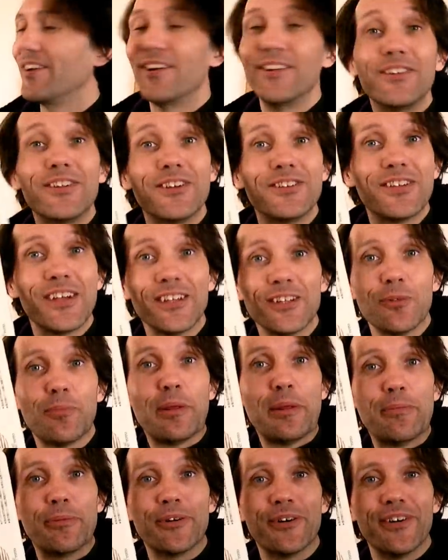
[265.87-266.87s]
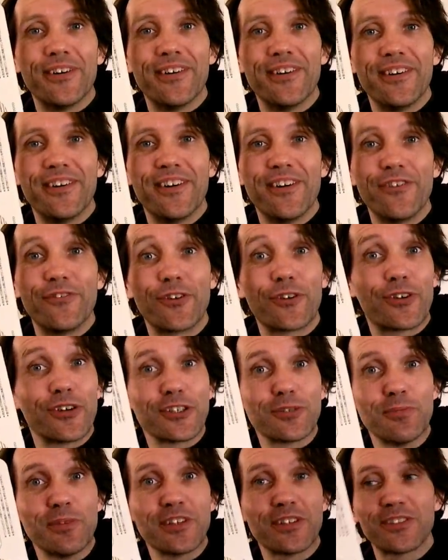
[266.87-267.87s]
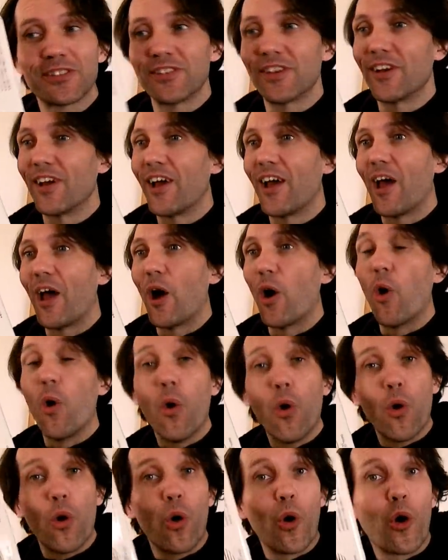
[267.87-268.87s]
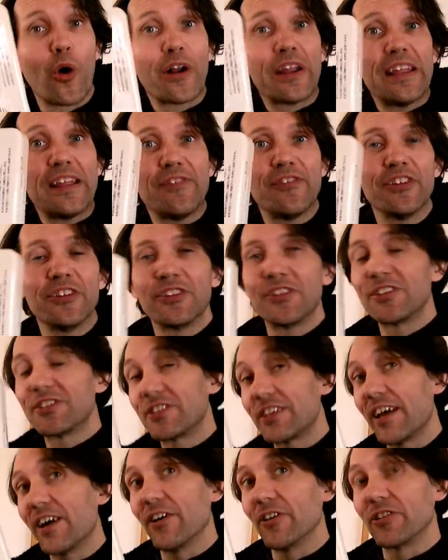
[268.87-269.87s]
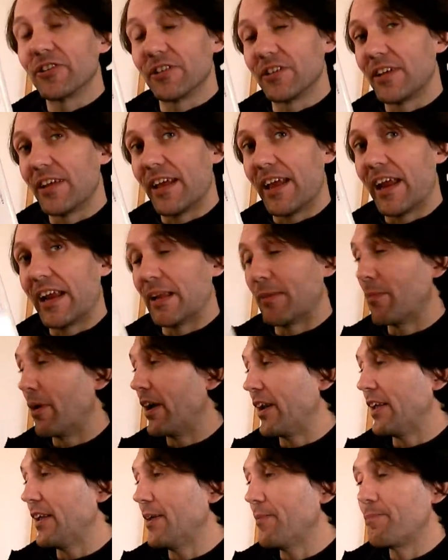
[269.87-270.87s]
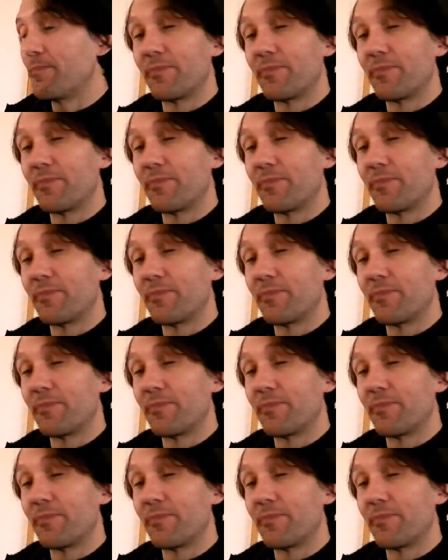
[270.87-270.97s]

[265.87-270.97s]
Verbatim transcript: to send to people for Christmas or even to sell to anybody